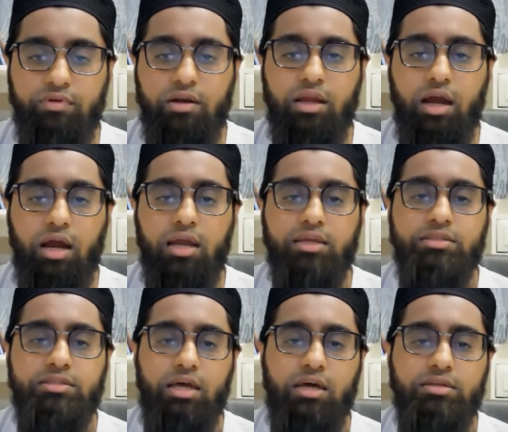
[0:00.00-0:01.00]
very high
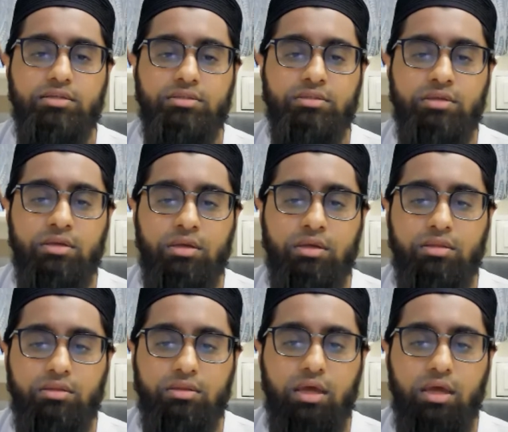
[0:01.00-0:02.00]
status
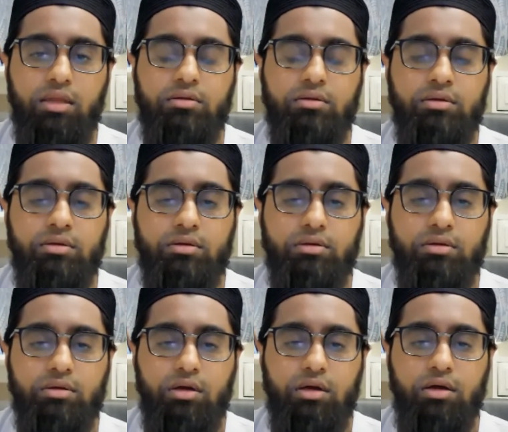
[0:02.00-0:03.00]
that
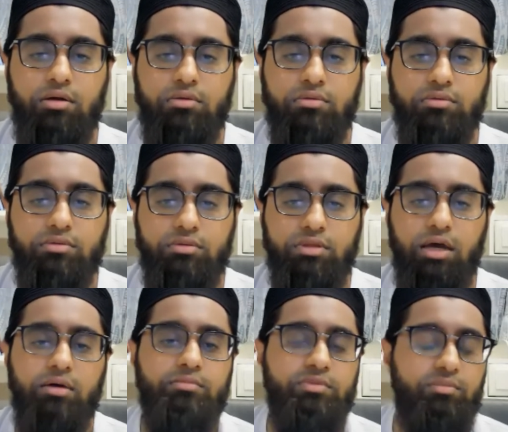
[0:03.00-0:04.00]

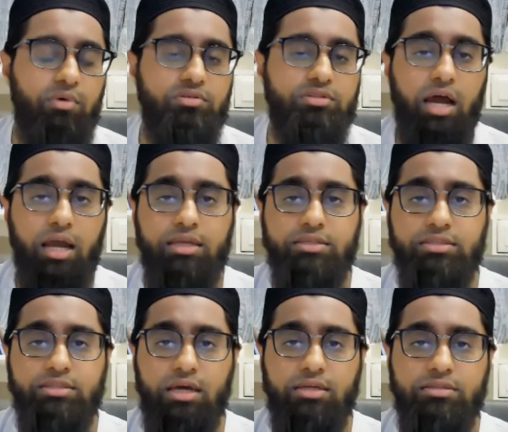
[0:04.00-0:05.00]
the most
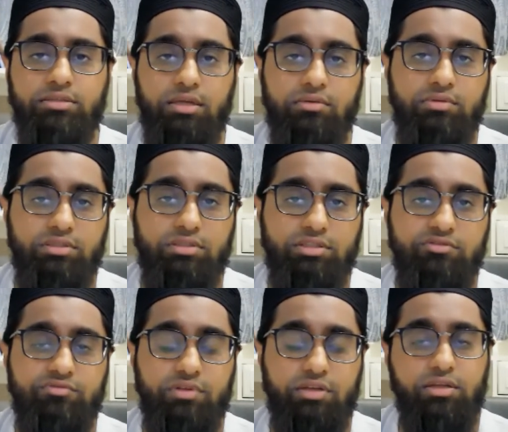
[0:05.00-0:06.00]
highest status that was
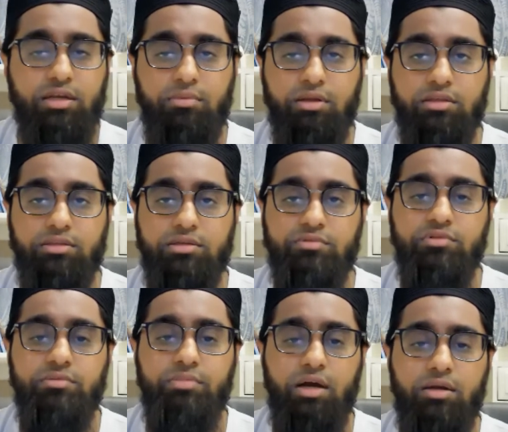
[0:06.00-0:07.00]
achieved in Kamalat
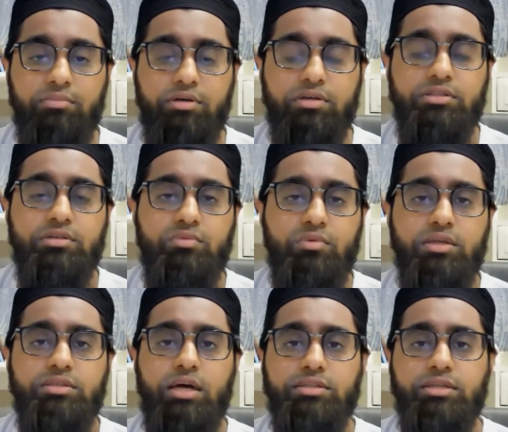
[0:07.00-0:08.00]
al-Nabuwwat by a person
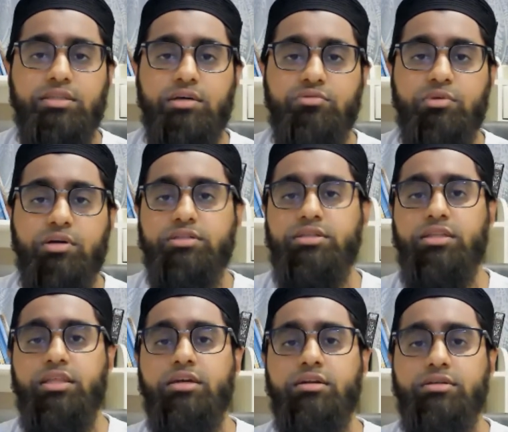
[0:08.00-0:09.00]
was Hazrat Abu Bakr
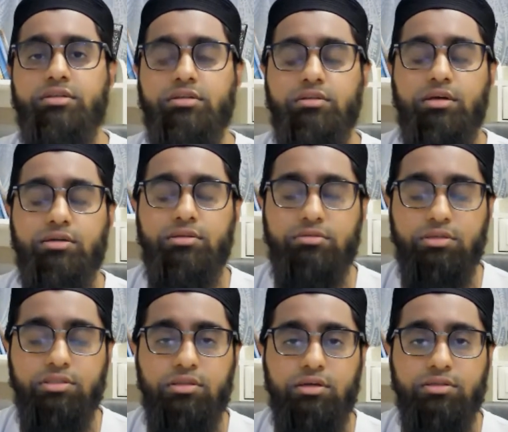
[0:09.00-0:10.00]
Siddiq
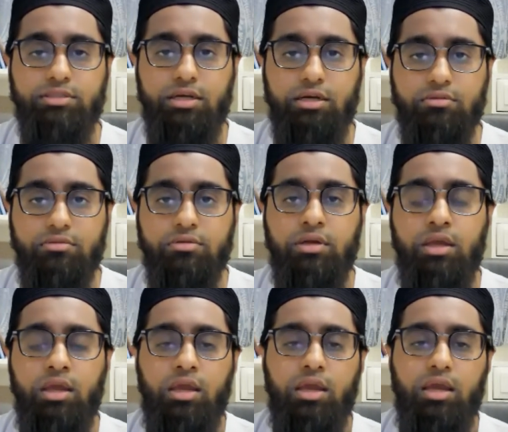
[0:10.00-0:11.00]
radiallahu ta'ala anhu.
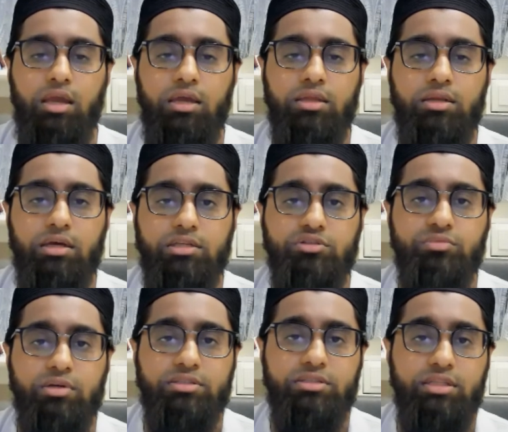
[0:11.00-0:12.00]
And Hazrat
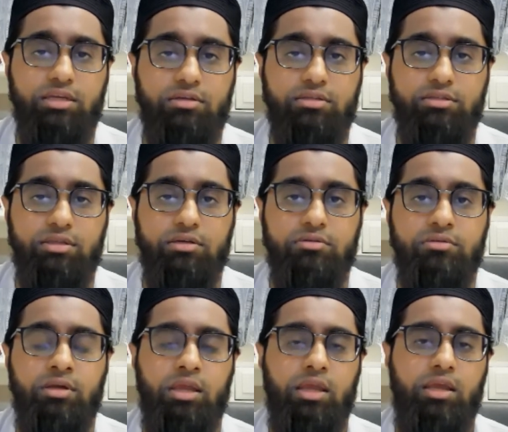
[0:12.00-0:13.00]
Abu Bakr Siddiq radiallahu
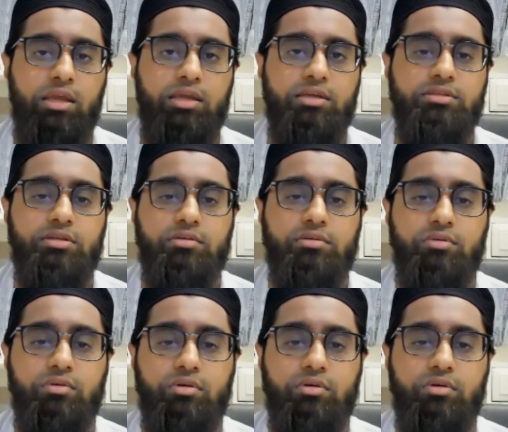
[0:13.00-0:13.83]
ta'ala is